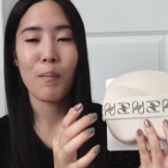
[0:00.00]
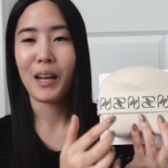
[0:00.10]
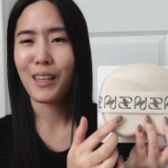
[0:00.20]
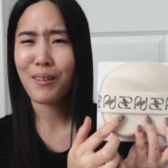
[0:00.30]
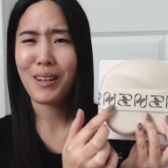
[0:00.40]
But
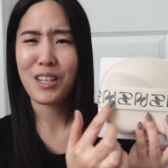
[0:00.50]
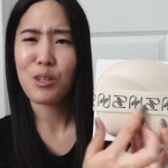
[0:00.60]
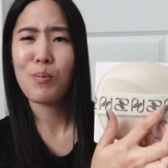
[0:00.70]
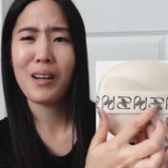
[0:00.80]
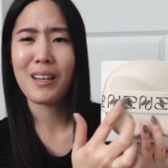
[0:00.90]
I think it would
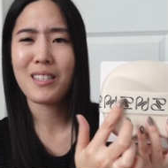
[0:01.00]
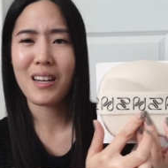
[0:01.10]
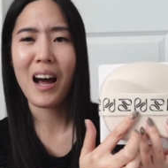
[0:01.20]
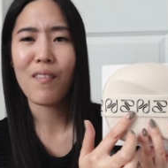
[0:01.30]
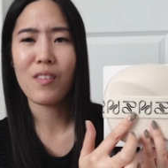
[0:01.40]
actually be nice
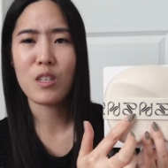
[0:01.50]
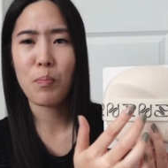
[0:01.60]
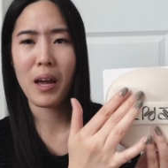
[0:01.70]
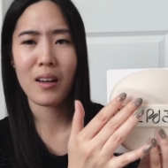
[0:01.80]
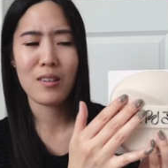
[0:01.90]
to have this
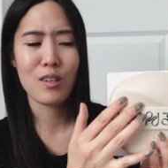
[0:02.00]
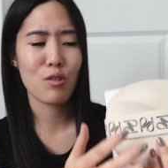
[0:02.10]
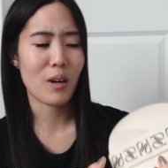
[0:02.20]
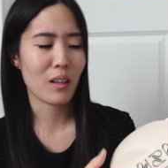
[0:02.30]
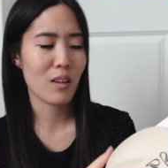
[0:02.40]
band
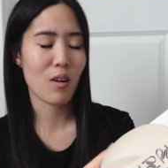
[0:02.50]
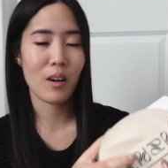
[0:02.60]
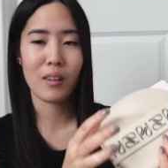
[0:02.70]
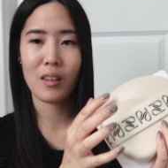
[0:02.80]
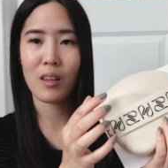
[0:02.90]
directly
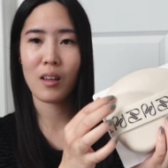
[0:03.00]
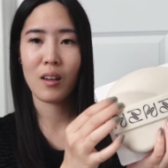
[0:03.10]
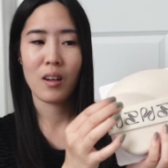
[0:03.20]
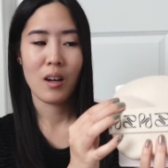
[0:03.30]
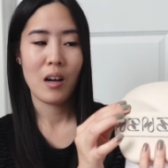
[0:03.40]
on the
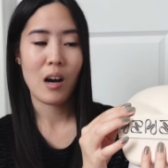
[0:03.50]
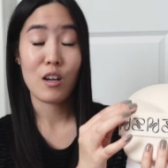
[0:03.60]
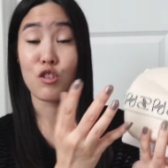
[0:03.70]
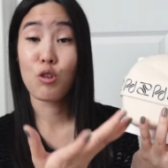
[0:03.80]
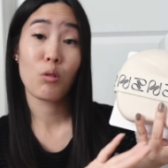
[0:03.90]
uh,
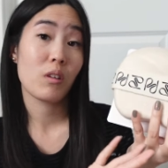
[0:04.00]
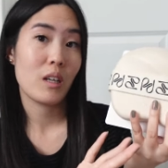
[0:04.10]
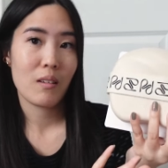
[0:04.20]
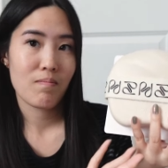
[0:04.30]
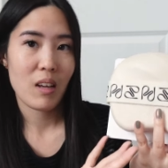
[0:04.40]

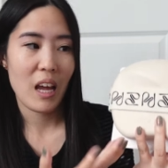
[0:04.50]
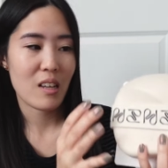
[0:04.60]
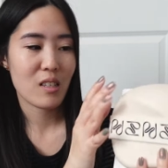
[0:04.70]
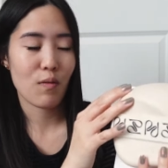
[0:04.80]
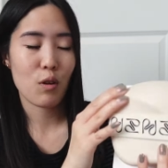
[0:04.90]
jewelry
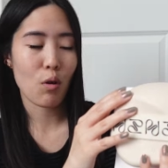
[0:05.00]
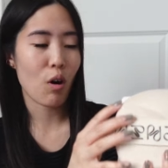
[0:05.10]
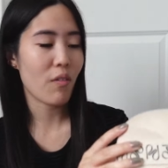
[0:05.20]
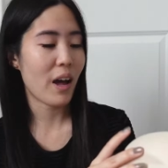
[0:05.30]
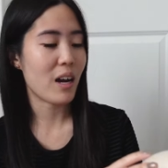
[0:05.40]
case, if you
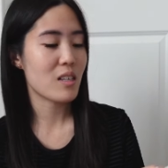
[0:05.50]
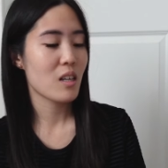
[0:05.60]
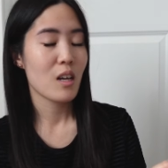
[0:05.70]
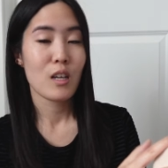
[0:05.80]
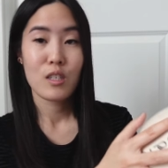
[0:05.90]
call that.
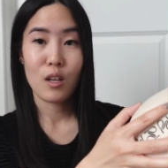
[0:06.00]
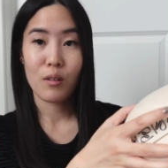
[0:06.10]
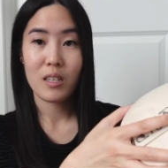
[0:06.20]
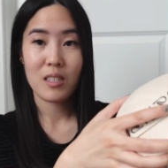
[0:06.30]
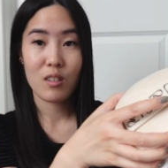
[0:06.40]
So
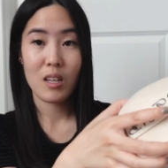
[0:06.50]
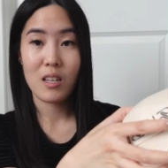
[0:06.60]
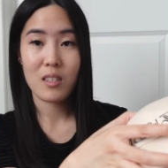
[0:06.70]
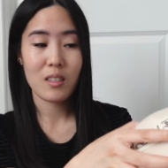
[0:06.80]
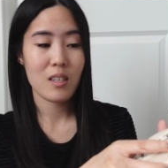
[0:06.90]
this
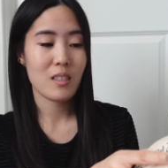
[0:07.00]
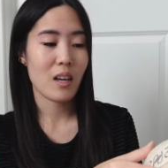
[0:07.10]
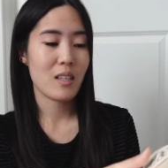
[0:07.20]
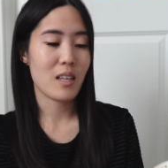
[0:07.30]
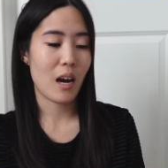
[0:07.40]
easily
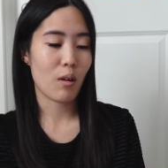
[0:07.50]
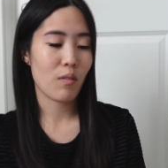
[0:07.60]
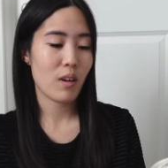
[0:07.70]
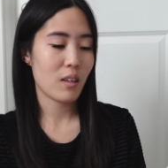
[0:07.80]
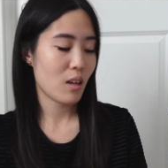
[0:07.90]
slides out
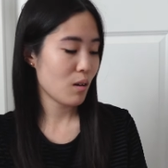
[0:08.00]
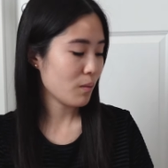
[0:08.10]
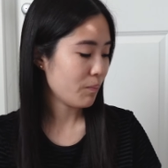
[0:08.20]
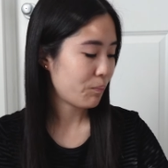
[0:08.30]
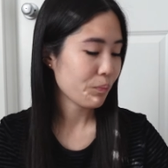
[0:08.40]
of it though.